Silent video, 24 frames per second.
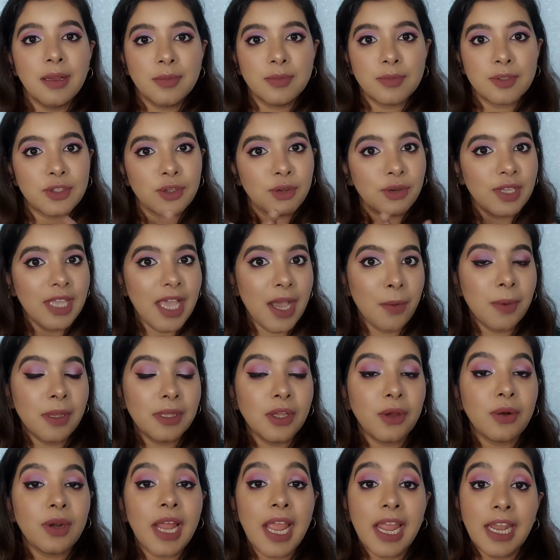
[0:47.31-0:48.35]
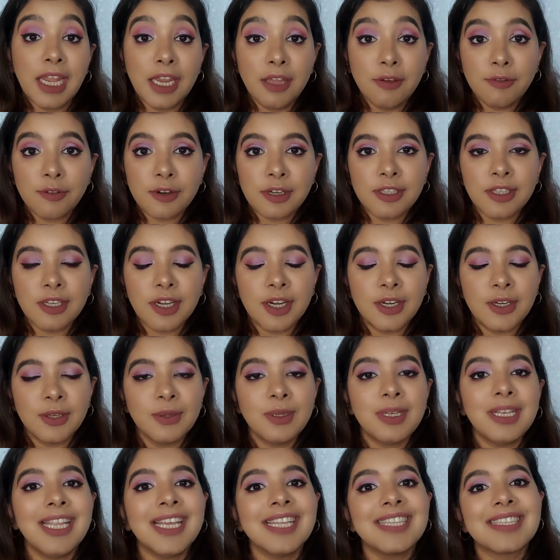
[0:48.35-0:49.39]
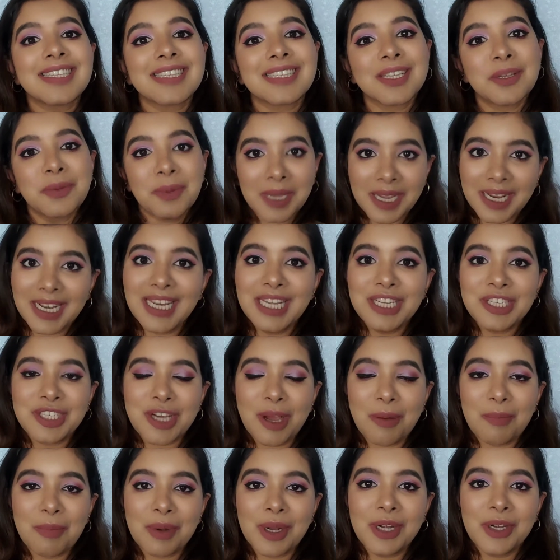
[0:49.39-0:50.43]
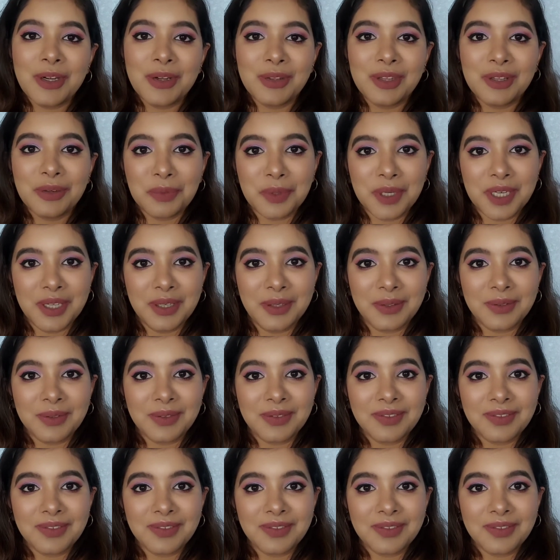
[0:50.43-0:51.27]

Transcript: So yeah, without any further ado, let's quickly jump into the video.